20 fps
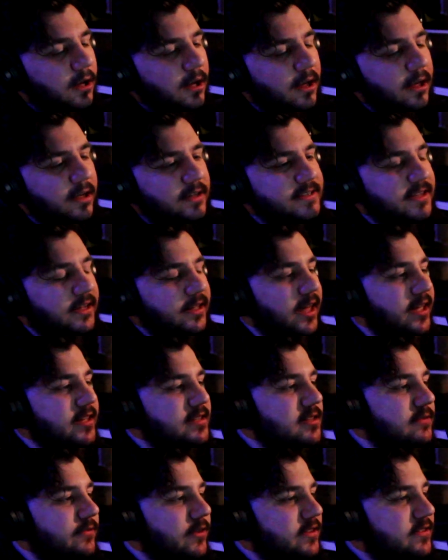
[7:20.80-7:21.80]
it's a
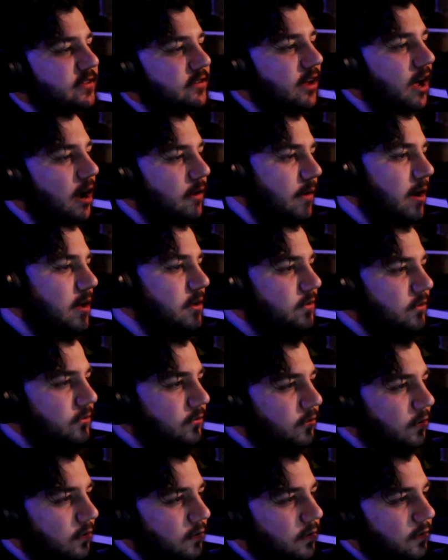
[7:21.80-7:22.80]
case of it's a
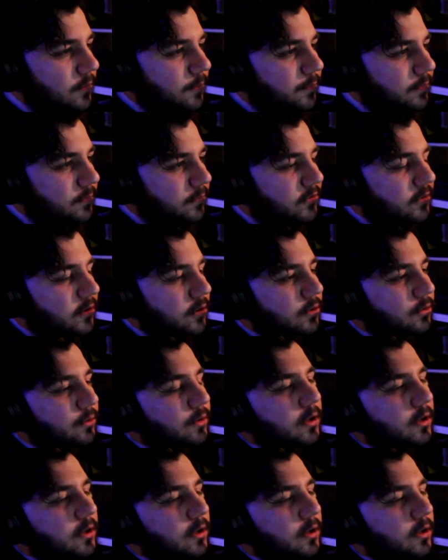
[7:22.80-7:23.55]
director's cut. So